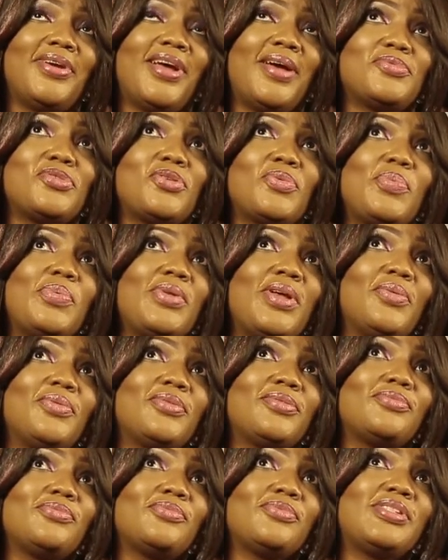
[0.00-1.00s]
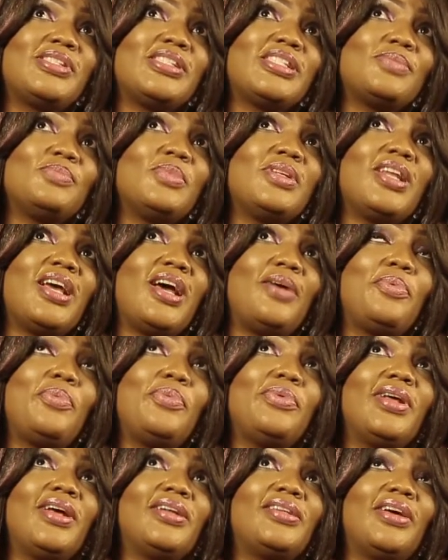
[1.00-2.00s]
I'm sure people that would, would diss me now,
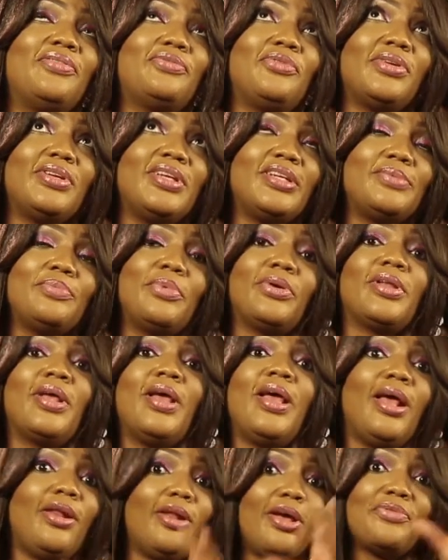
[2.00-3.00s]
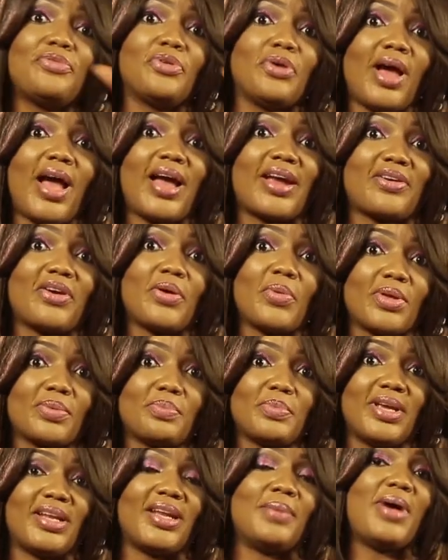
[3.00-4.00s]
people that have done it, but a lot of you agree
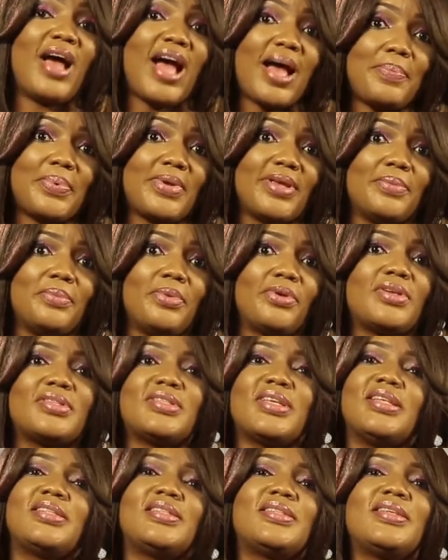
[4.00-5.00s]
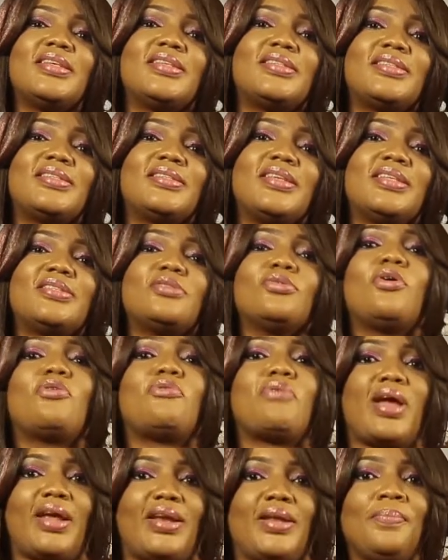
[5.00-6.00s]
with me and I'm happy, because it's, it's, it's
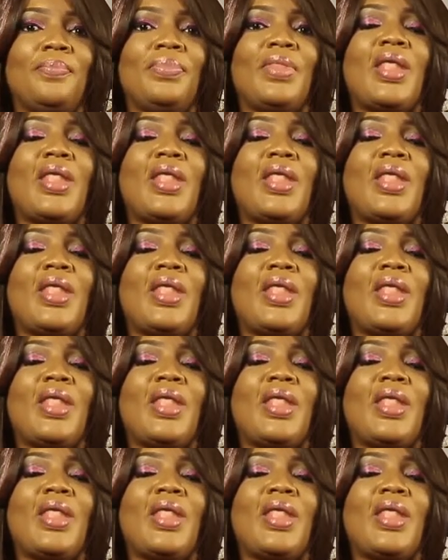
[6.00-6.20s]
not right.